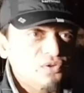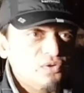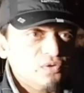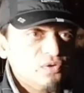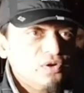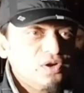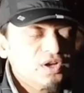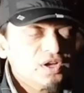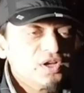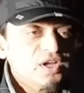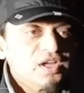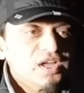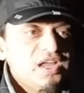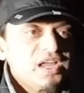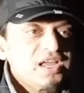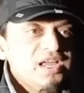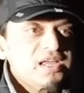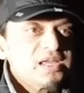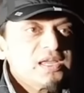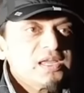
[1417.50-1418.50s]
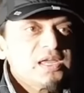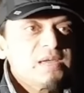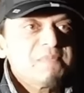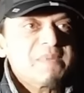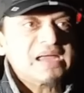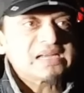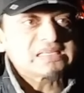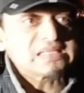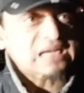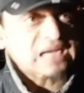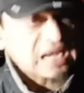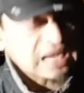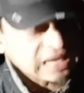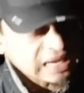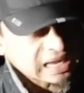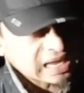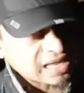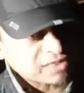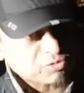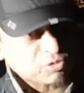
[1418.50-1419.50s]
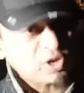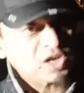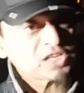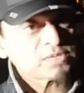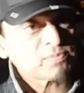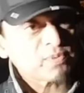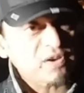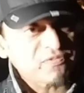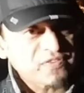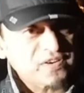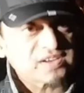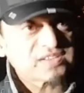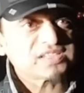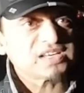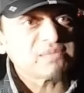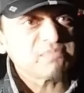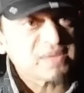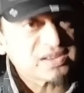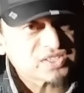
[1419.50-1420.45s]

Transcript: you, He makes it clear through His prophets and